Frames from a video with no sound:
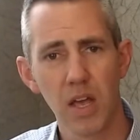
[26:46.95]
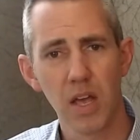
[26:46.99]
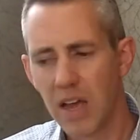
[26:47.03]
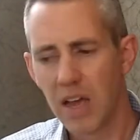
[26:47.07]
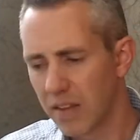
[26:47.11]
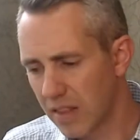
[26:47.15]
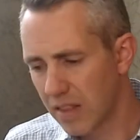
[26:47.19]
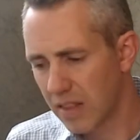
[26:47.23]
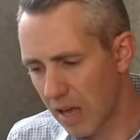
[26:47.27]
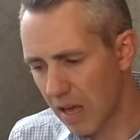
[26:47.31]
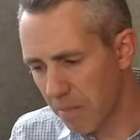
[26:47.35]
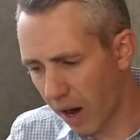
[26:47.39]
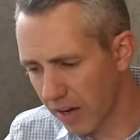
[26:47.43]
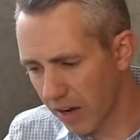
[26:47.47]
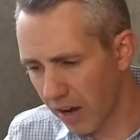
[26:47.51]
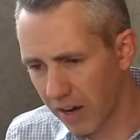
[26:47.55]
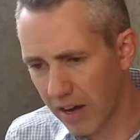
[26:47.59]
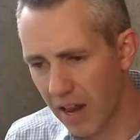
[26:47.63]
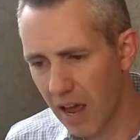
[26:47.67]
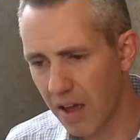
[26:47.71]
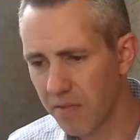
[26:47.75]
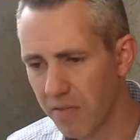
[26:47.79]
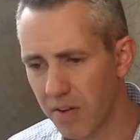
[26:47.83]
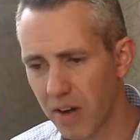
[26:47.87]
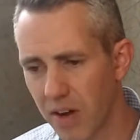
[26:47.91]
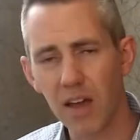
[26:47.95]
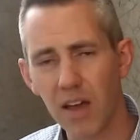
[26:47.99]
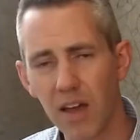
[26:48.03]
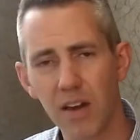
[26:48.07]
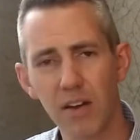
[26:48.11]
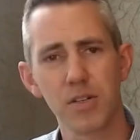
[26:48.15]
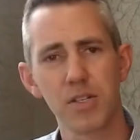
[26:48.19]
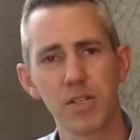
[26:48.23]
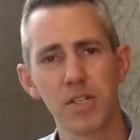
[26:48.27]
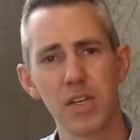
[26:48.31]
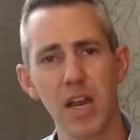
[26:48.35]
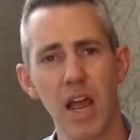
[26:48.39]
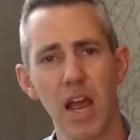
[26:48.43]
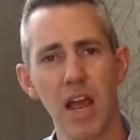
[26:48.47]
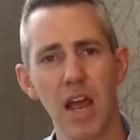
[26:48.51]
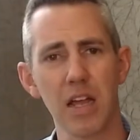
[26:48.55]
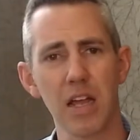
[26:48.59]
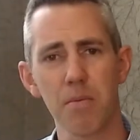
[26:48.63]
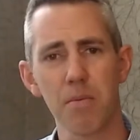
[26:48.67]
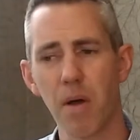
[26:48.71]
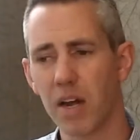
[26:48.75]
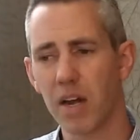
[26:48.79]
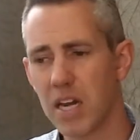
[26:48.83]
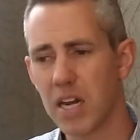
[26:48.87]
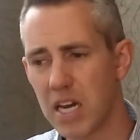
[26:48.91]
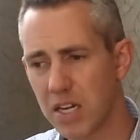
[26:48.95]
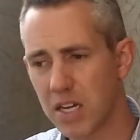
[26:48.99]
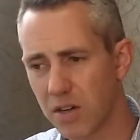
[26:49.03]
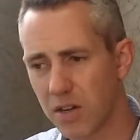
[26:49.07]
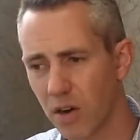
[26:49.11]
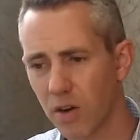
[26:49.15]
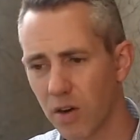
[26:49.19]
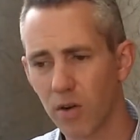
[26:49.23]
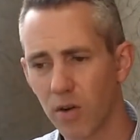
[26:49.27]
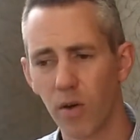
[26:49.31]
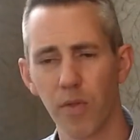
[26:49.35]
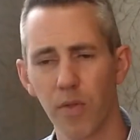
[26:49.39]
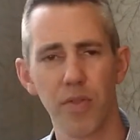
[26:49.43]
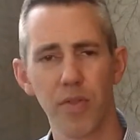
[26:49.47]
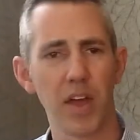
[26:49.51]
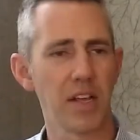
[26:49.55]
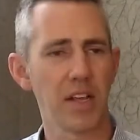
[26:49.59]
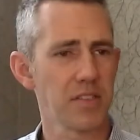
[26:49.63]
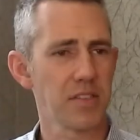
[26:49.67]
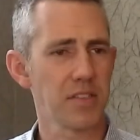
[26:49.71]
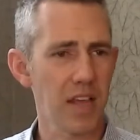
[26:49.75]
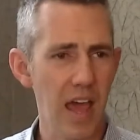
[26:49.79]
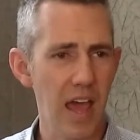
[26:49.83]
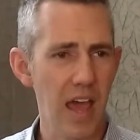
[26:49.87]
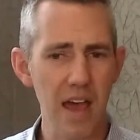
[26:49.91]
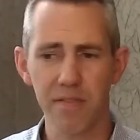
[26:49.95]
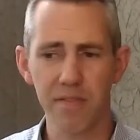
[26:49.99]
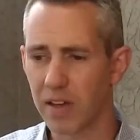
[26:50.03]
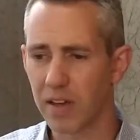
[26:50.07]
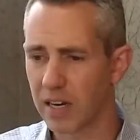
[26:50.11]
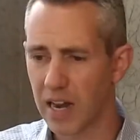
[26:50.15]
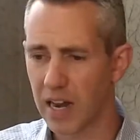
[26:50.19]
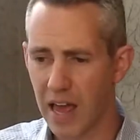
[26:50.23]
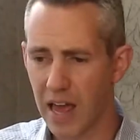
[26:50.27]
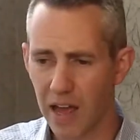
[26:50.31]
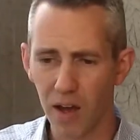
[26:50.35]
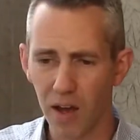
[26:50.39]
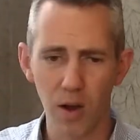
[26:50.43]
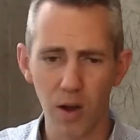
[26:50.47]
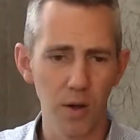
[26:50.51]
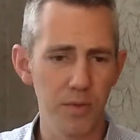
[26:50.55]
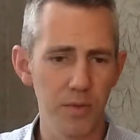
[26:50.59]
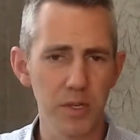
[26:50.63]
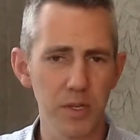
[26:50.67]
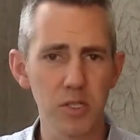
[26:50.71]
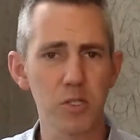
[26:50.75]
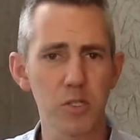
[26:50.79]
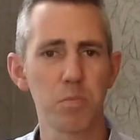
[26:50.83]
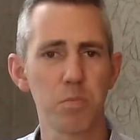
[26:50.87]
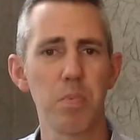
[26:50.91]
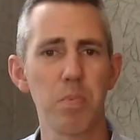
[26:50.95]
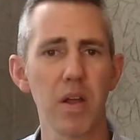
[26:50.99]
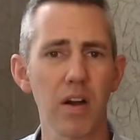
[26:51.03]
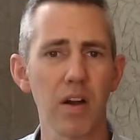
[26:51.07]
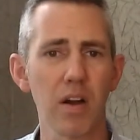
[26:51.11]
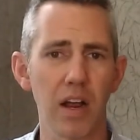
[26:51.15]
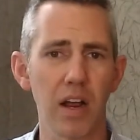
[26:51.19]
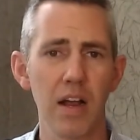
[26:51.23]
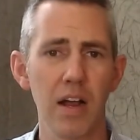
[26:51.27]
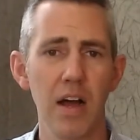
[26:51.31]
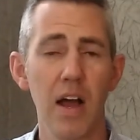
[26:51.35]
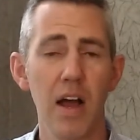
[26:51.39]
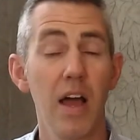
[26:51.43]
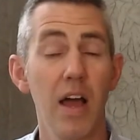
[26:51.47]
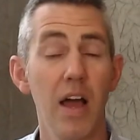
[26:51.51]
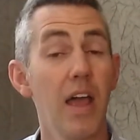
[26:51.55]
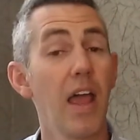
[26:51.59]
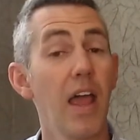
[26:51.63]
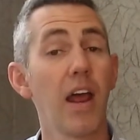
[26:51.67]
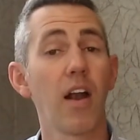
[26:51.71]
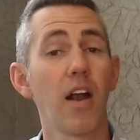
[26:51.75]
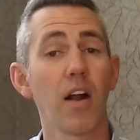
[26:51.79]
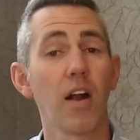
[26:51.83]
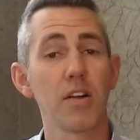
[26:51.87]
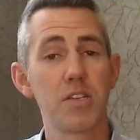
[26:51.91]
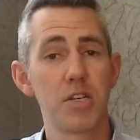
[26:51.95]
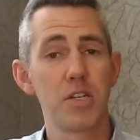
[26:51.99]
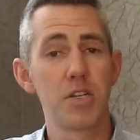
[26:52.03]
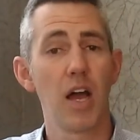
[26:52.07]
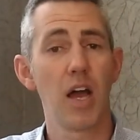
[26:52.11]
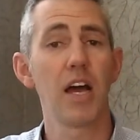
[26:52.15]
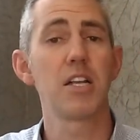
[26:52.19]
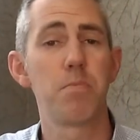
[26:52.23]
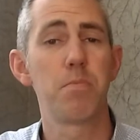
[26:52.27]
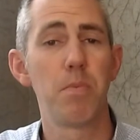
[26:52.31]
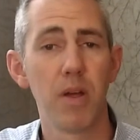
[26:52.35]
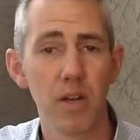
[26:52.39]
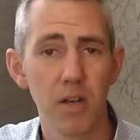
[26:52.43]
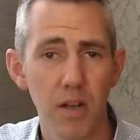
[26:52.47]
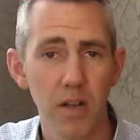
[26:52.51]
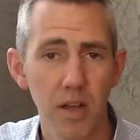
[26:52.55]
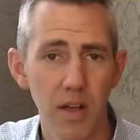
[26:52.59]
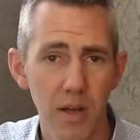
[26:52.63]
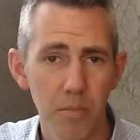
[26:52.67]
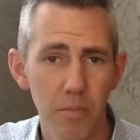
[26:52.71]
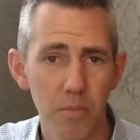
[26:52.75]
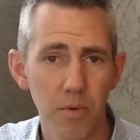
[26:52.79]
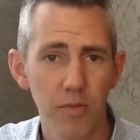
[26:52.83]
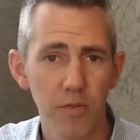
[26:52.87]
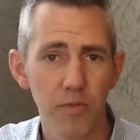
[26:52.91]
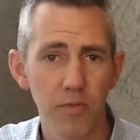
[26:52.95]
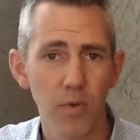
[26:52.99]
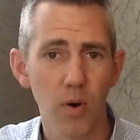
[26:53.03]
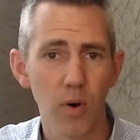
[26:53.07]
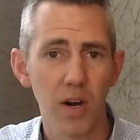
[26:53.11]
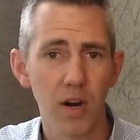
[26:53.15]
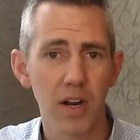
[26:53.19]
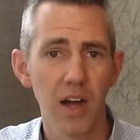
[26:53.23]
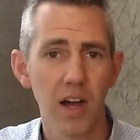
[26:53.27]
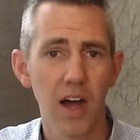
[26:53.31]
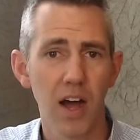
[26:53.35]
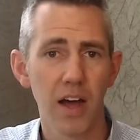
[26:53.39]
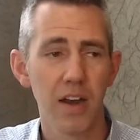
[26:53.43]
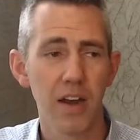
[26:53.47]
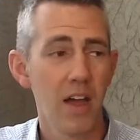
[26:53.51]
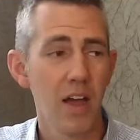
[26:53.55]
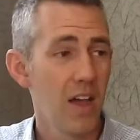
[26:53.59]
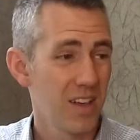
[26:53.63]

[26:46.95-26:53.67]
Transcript: They might not have any understanding about eternal things, heaven, hell, the spirit, and our judgment before God.